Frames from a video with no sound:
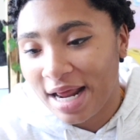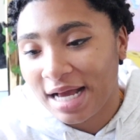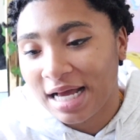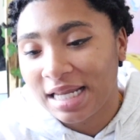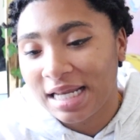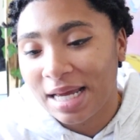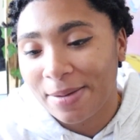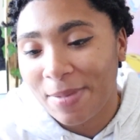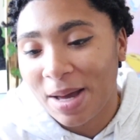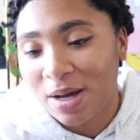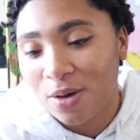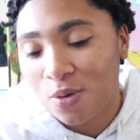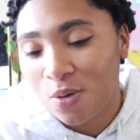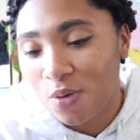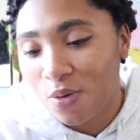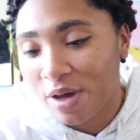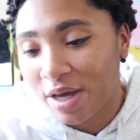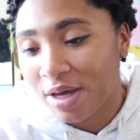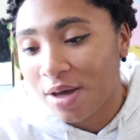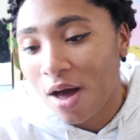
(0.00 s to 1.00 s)
I collect my
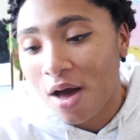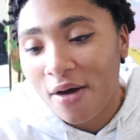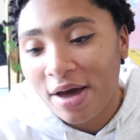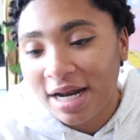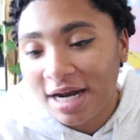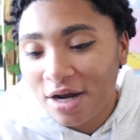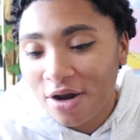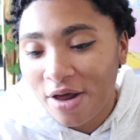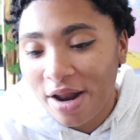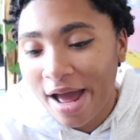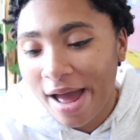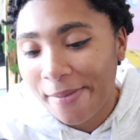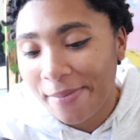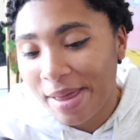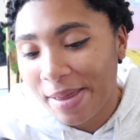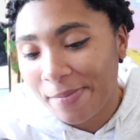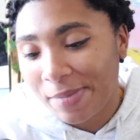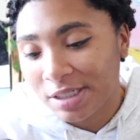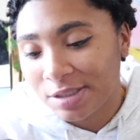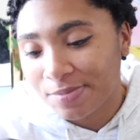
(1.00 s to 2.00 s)
coin. Oh, I didn't know I have
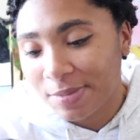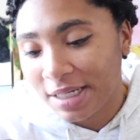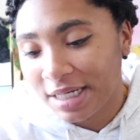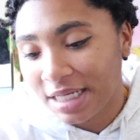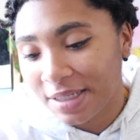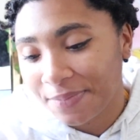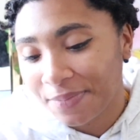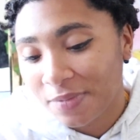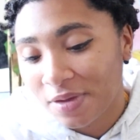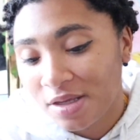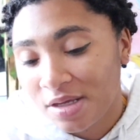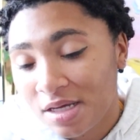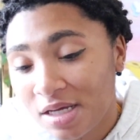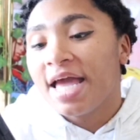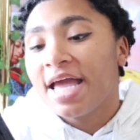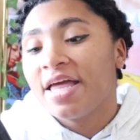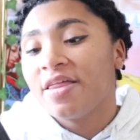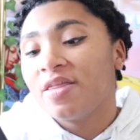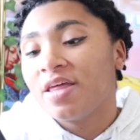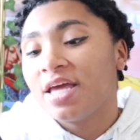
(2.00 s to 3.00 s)
that much money.
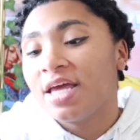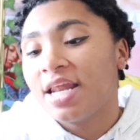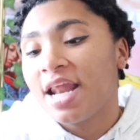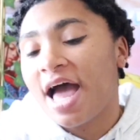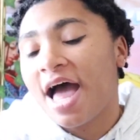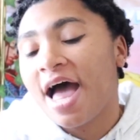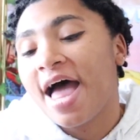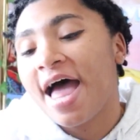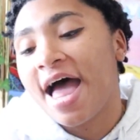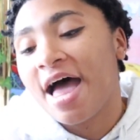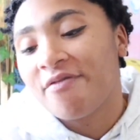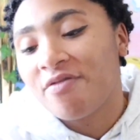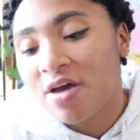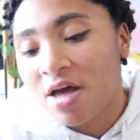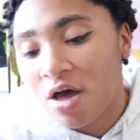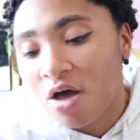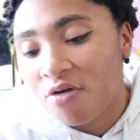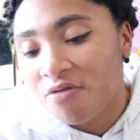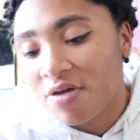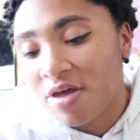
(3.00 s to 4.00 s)
And then I have
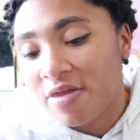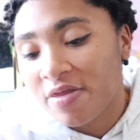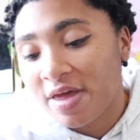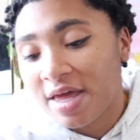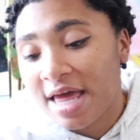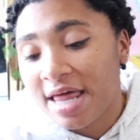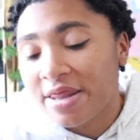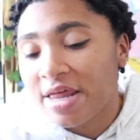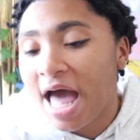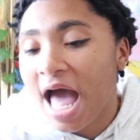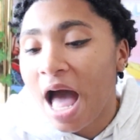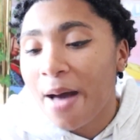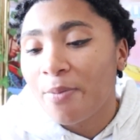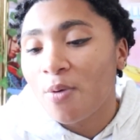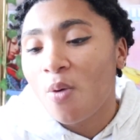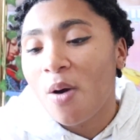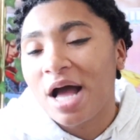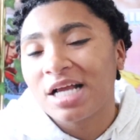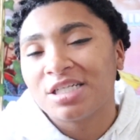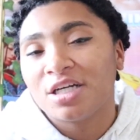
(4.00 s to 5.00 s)
health, and then the
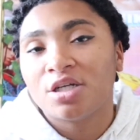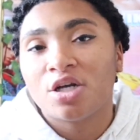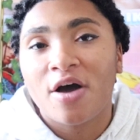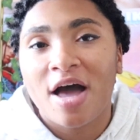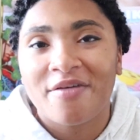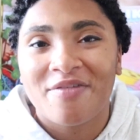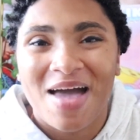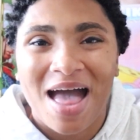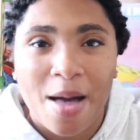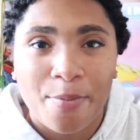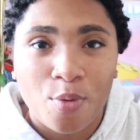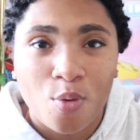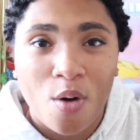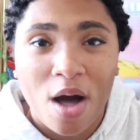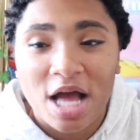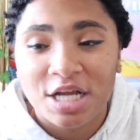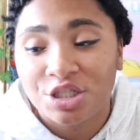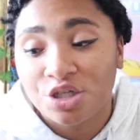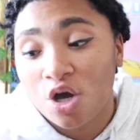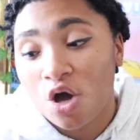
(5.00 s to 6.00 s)
Apple Watch. I don't have an Apple
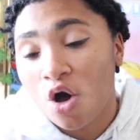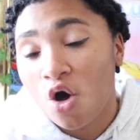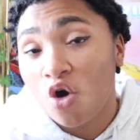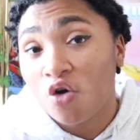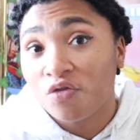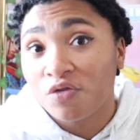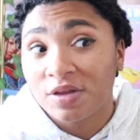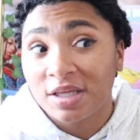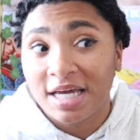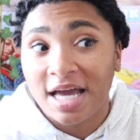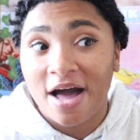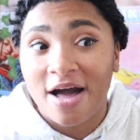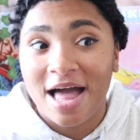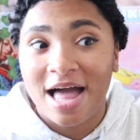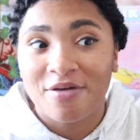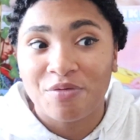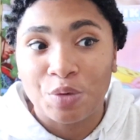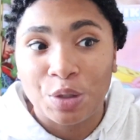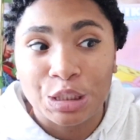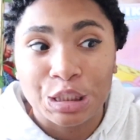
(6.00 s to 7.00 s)
Watch. Hopefully I'll
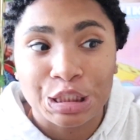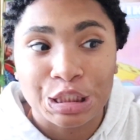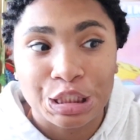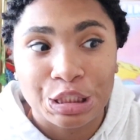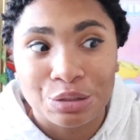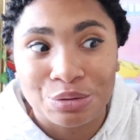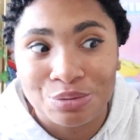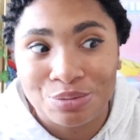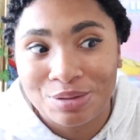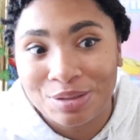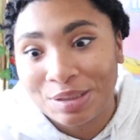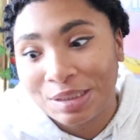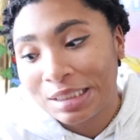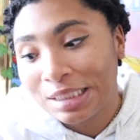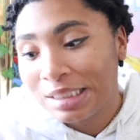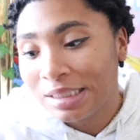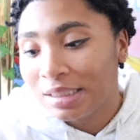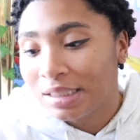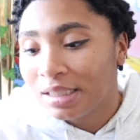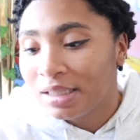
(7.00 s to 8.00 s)
have one soon.
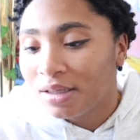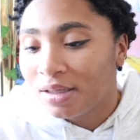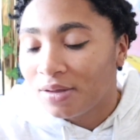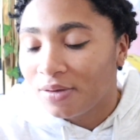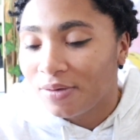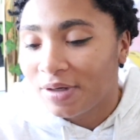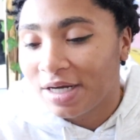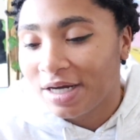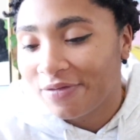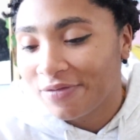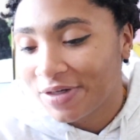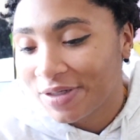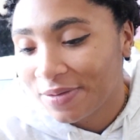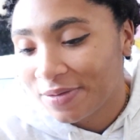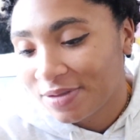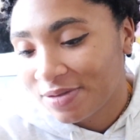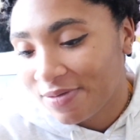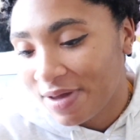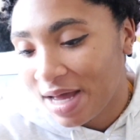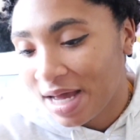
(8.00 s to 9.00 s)
Whatever,
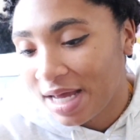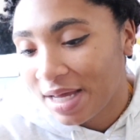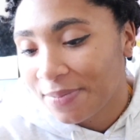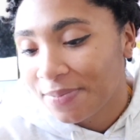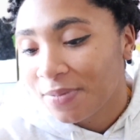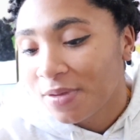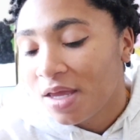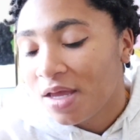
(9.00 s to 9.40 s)
it's fine.